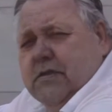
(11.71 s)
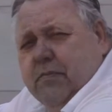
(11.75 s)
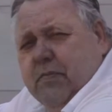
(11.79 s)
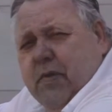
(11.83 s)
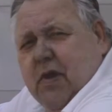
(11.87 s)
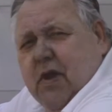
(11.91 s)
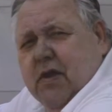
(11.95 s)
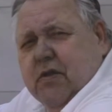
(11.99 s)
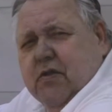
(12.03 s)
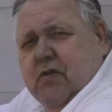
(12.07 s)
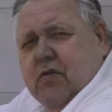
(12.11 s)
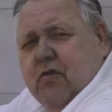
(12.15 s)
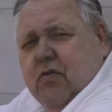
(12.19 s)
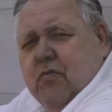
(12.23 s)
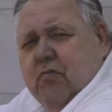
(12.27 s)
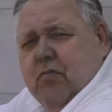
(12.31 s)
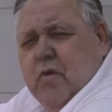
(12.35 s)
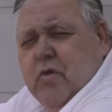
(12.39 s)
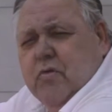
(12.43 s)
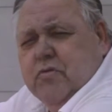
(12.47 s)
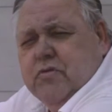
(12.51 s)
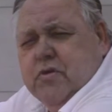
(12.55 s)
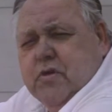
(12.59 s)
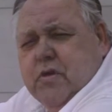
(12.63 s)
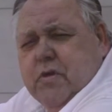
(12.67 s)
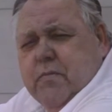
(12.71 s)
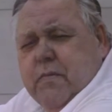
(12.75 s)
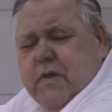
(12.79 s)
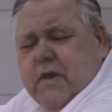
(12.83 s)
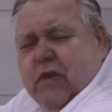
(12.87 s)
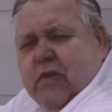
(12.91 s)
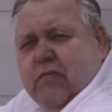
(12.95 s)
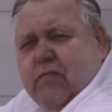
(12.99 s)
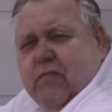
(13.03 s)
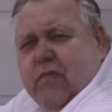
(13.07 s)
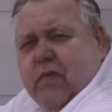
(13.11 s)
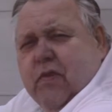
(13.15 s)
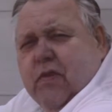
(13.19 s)
Pontoon boat's going to be
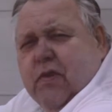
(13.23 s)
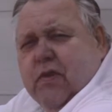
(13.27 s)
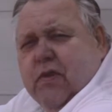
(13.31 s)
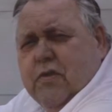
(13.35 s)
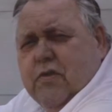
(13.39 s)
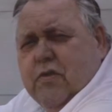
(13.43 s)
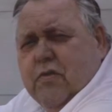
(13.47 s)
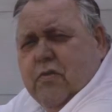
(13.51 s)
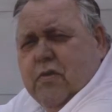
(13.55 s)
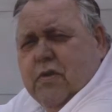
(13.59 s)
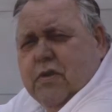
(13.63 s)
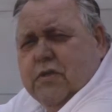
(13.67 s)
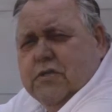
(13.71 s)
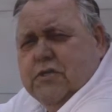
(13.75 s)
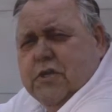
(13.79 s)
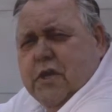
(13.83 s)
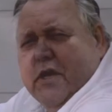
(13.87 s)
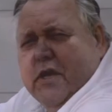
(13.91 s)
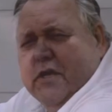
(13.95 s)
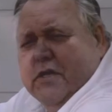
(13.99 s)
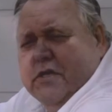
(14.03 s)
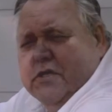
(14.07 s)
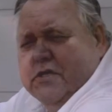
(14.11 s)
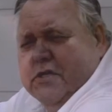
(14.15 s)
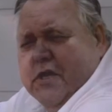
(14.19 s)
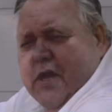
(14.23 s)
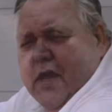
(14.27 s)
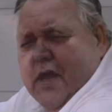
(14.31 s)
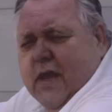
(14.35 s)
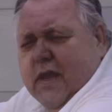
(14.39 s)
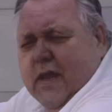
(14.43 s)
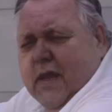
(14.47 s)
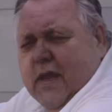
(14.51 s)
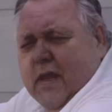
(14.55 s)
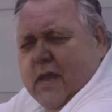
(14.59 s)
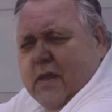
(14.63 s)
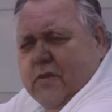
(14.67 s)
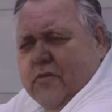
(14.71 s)
converted to a shanty shack,
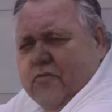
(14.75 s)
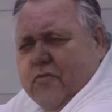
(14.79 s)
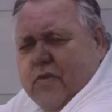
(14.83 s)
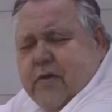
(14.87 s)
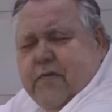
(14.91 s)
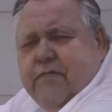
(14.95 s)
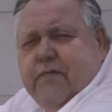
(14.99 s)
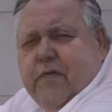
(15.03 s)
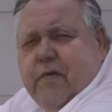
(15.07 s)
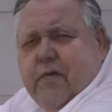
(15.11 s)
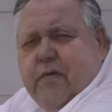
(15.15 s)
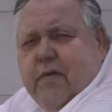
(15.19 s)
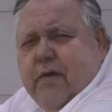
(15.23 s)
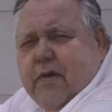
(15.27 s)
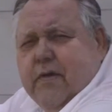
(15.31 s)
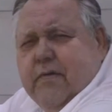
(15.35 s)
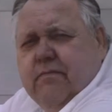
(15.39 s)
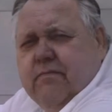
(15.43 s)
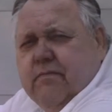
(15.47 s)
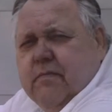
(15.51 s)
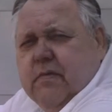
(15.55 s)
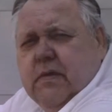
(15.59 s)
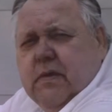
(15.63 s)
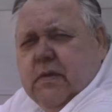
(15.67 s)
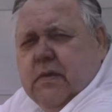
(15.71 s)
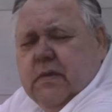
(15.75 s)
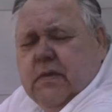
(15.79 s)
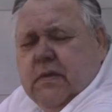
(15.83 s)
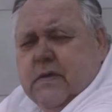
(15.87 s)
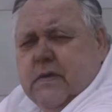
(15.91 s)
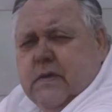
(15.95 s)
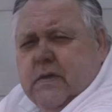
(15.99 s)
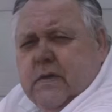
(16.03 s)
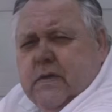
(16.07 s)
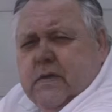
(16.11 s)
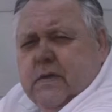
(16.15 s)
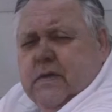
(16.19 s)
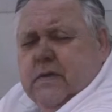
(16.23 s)
a drifter, and
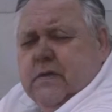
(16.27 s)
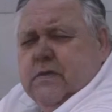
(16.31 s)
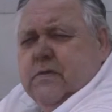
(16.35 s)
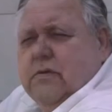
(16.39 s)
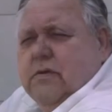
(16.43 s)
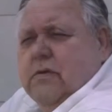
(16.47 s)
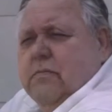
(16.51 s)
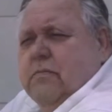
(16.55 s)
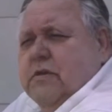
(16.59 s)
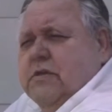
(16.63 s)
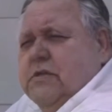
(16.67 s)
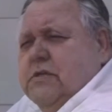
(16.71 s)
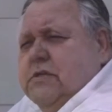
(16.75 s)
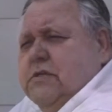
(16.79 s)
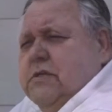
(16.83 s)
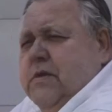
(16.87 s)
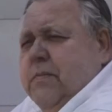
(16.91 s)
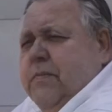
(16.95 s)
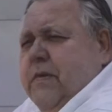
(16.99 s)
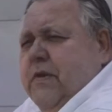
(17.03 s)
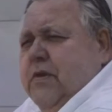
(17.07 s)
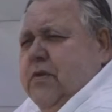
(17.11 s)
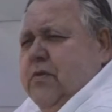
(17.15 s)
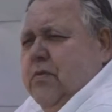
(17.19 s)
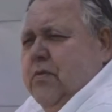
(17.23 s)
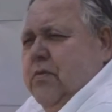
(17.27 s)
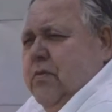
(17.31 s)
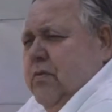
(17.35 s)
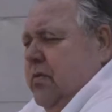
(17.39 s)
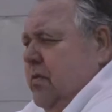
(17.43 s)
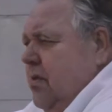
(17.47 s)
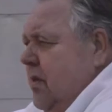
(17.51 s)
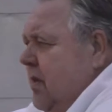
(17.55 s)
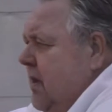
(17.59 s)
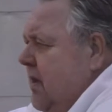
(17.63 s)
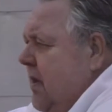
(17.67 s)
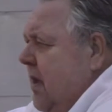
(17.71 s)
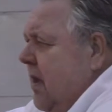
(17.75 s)
do the Mississippi
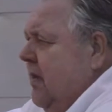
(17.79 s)
tour.